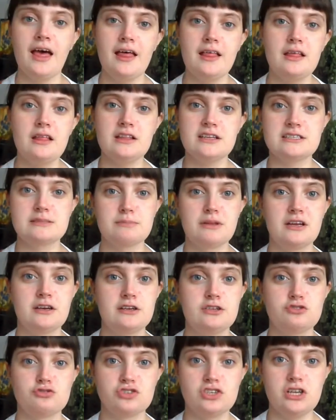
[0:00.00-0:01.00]
I think this
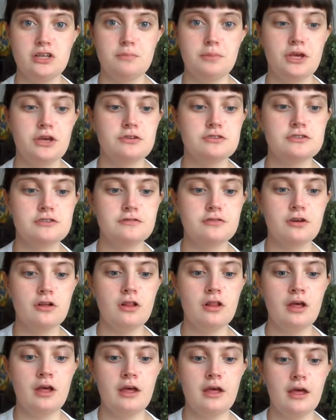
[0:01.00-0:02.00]
plant is really
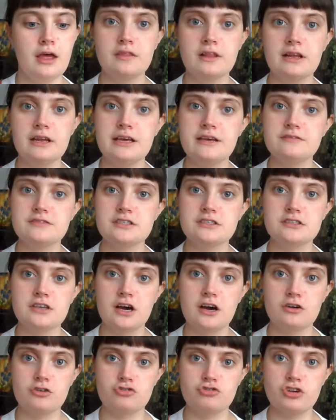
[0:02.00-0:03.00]
beautiful. The leaves are
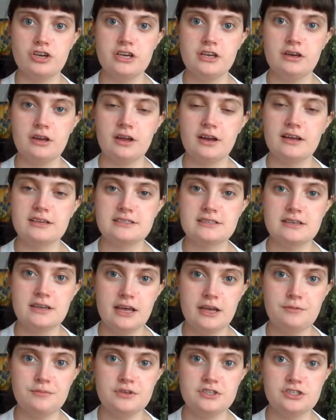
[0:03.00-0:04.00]
dark green, and as the
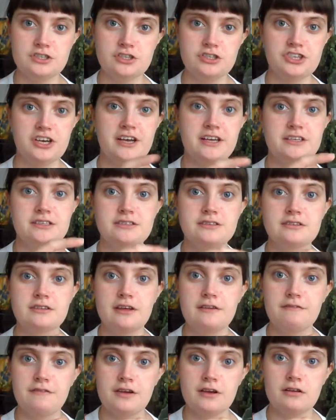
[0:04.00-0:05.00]
name would suggest,
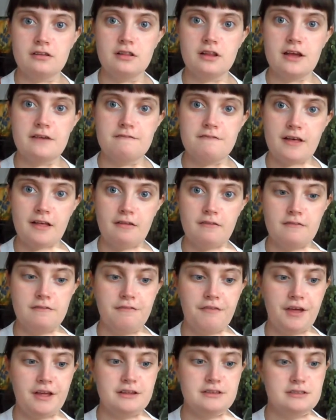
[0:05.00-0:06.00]
they feel like
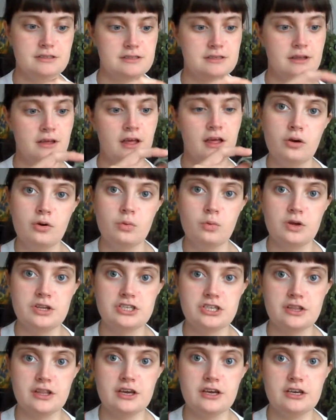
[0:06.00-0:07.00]
velvet, which
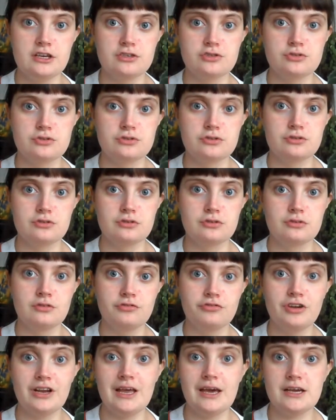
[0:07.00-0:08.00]
I think is
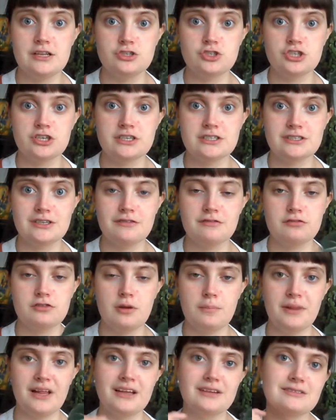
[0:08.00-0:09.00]
really interesting for
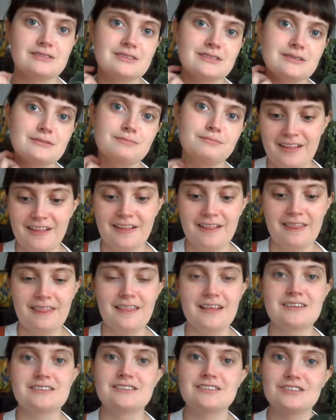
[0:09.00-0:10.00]
a plant.
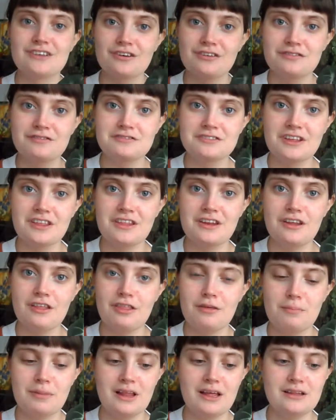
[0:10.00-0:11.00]
They're softer than
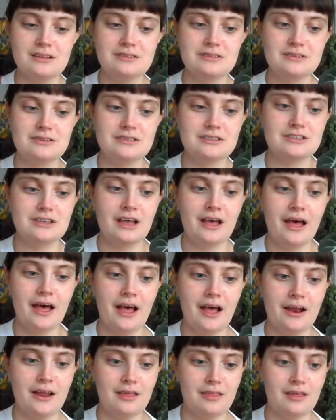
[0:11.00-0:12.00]
other plants
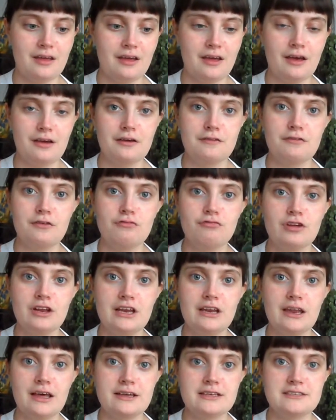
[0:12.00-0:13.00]
and I think have
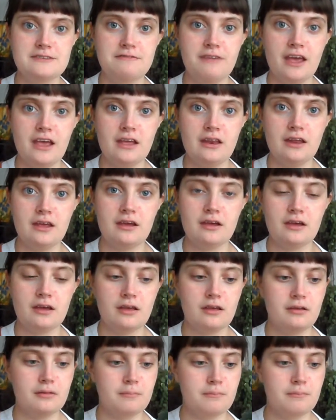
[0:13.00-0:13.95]
really nice veining.